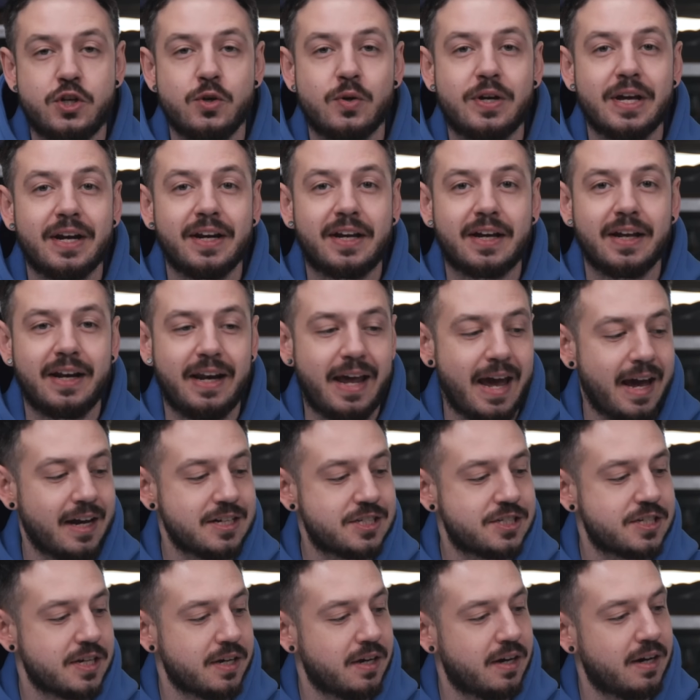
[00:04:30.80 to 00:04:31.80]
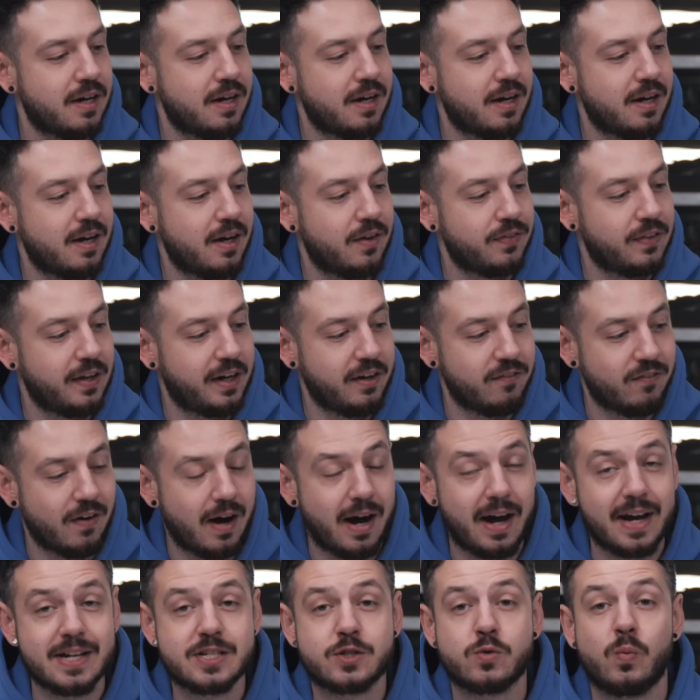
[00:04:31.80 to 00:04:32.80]
you can connect uh, the
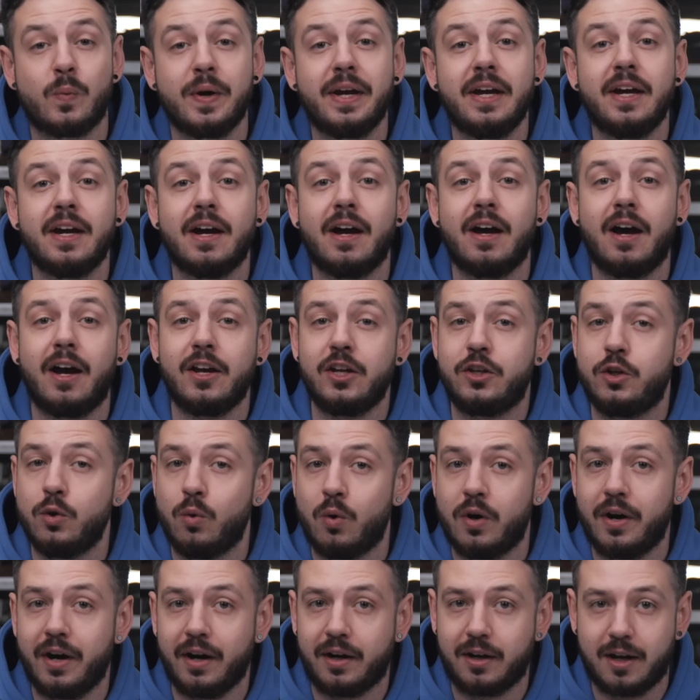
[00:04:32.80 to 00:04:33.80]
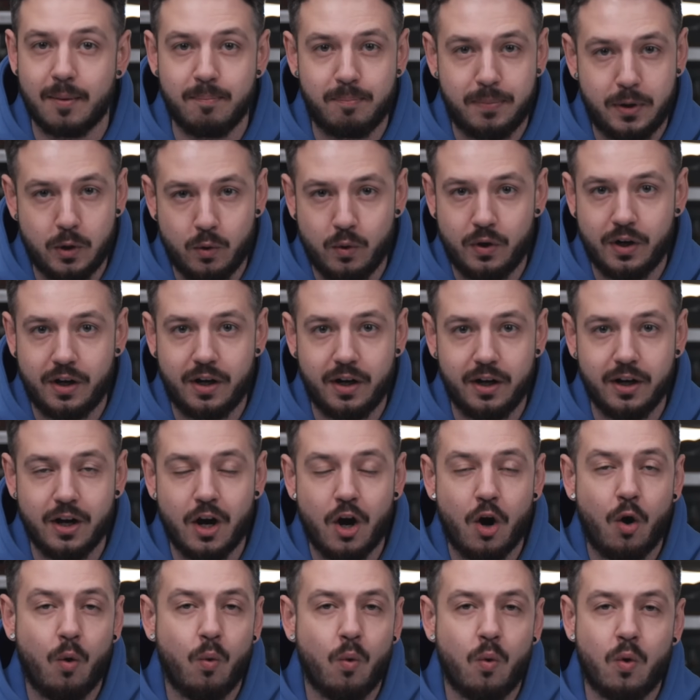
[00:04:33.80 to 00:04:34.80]
device via your computer
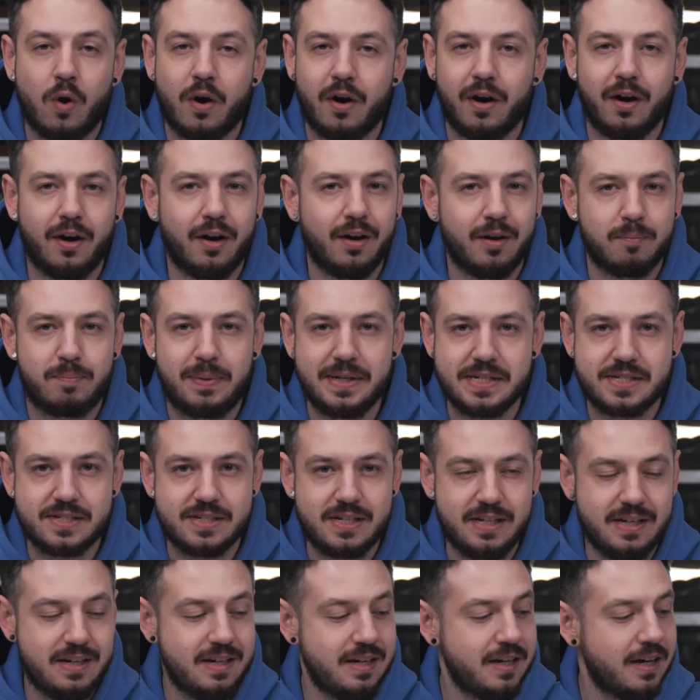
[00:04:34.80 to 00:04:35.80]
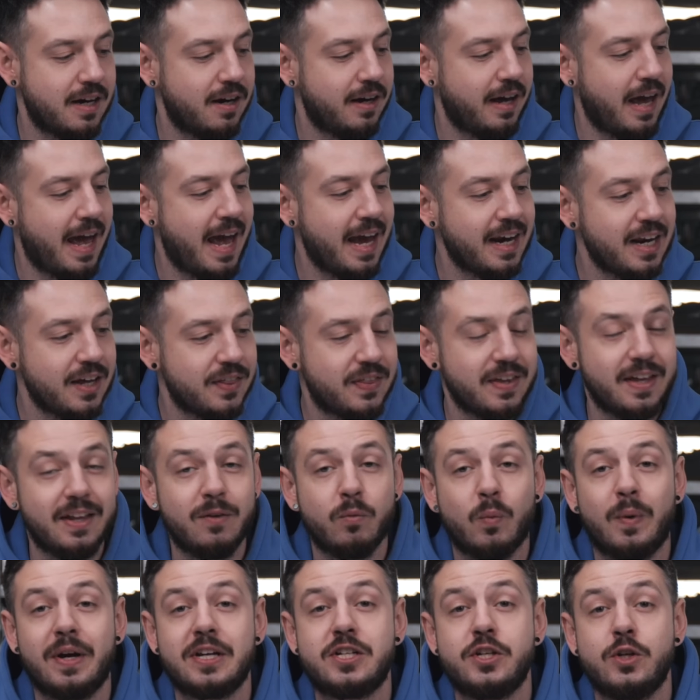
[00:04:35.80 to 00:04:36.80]
or PC,
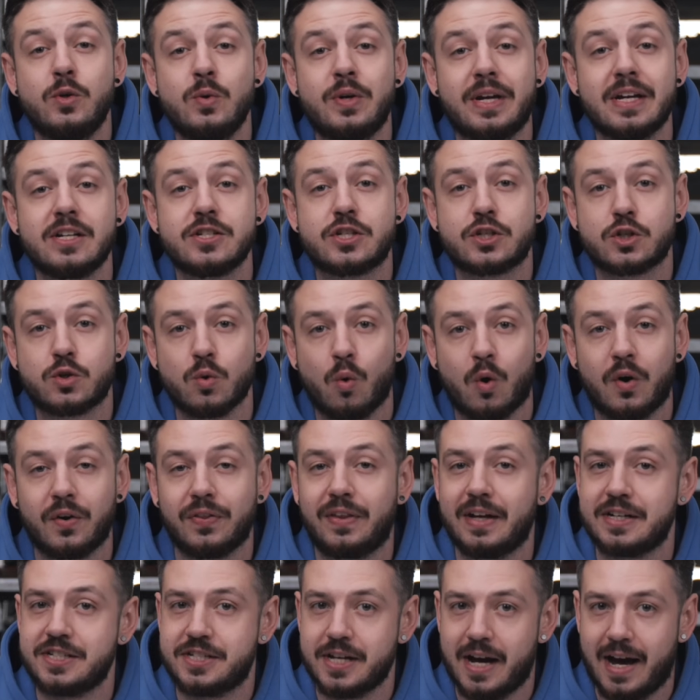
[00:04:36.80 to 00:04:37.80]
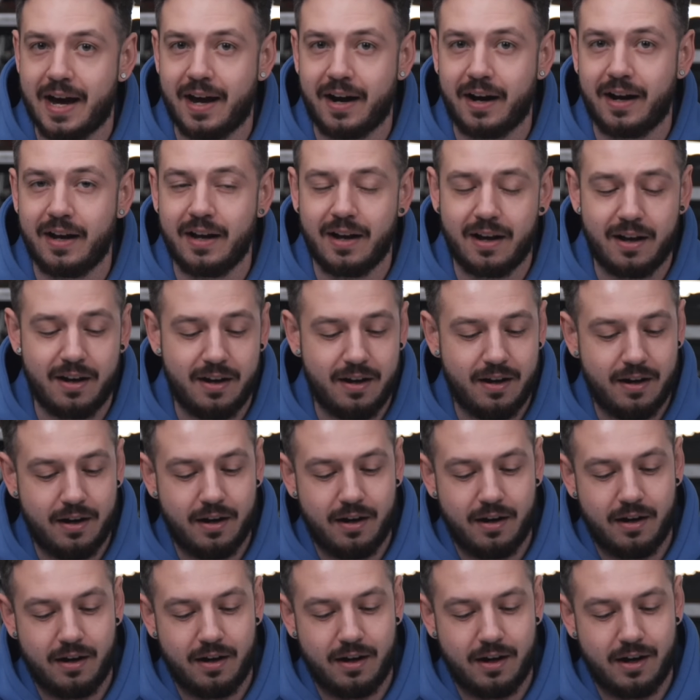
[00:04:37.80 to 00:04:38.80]
anything which you can store the data
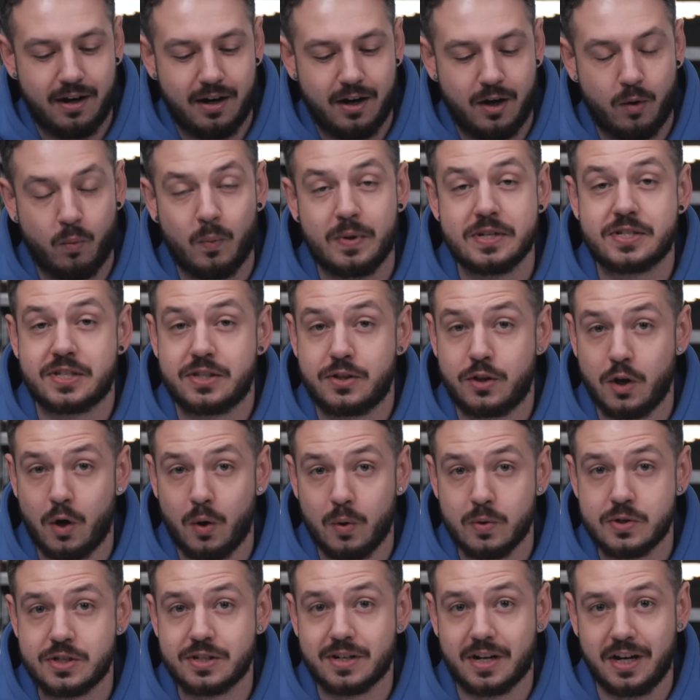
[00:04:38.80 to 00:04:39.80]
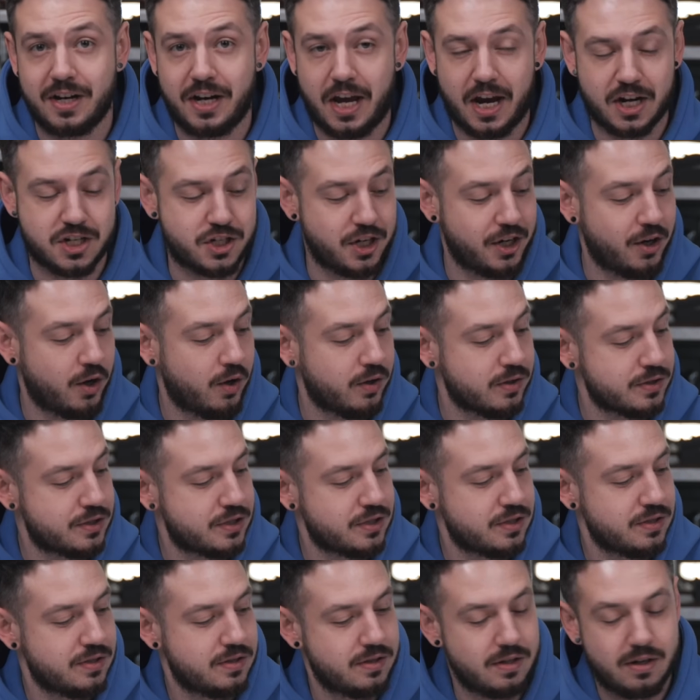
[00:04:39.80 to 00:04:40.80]
uh, with those connection
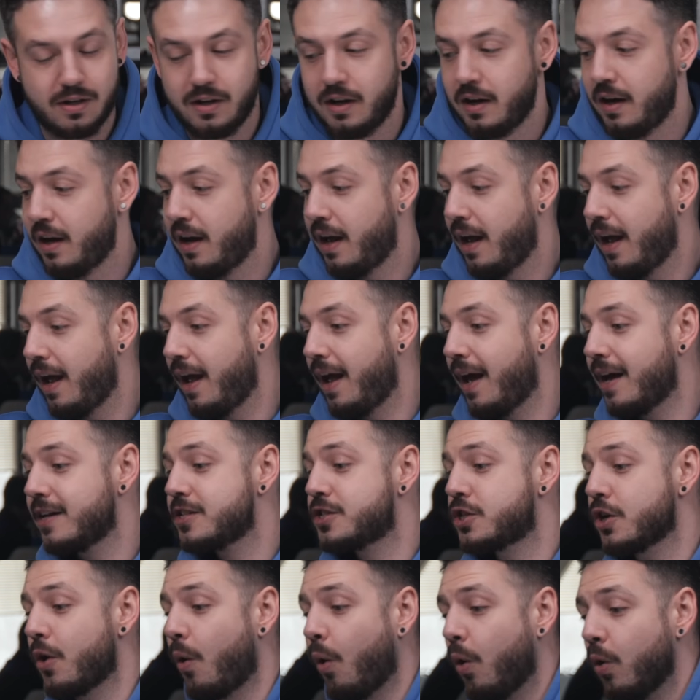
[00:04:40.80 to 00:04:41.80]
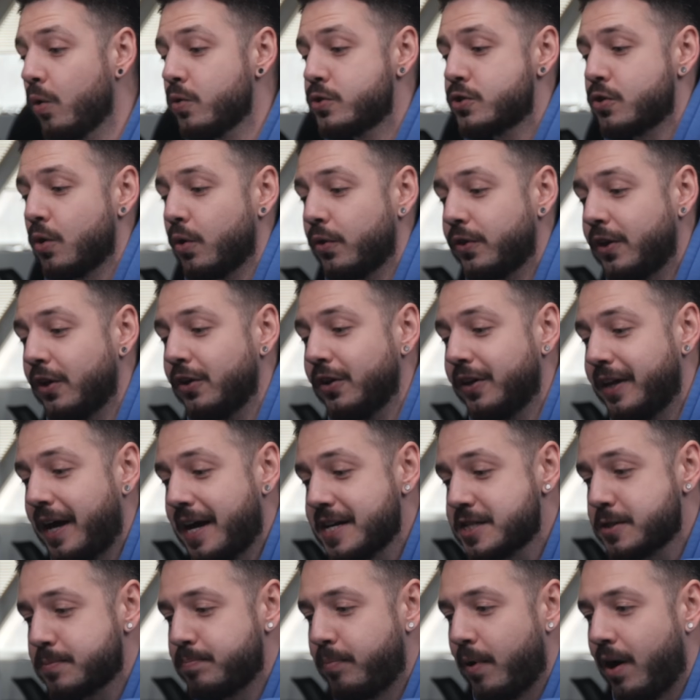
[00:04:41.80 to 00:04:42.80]
hosts. And also the
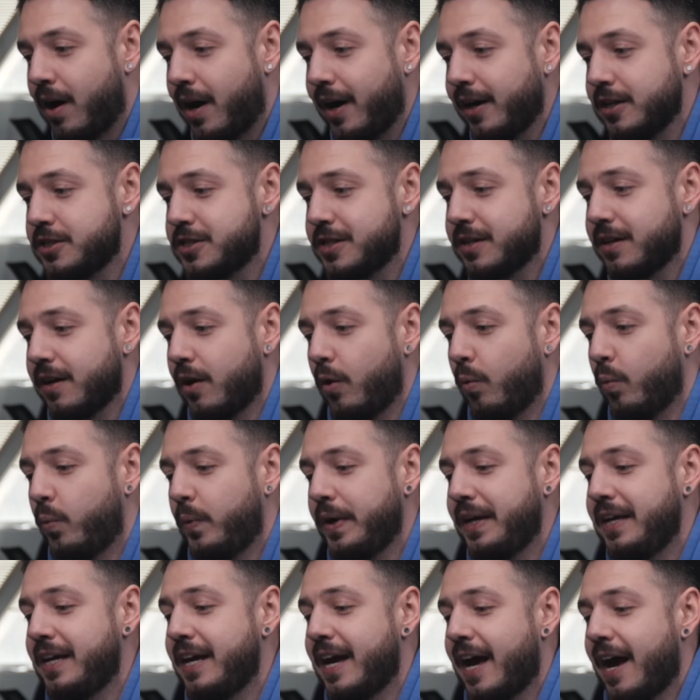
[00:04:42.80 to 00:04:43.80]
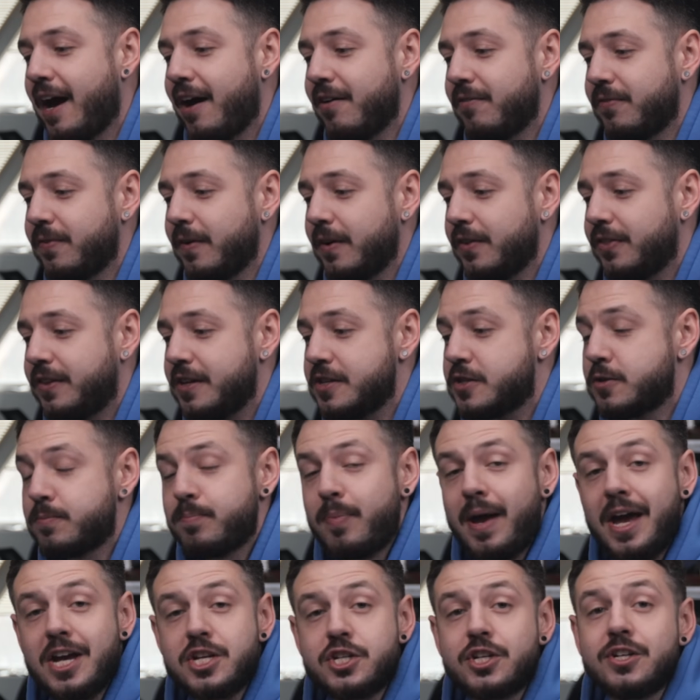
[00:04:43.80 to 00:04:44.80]
last part, we have the
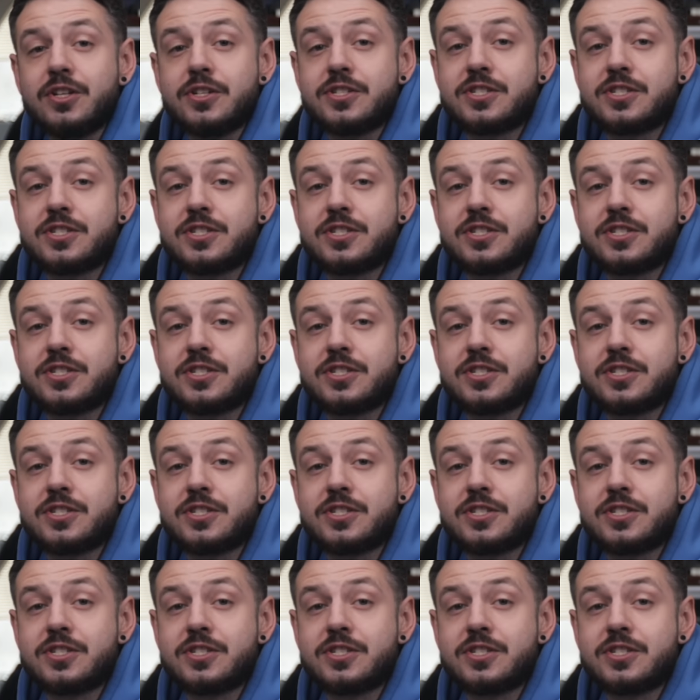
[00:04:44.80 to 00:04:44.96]
special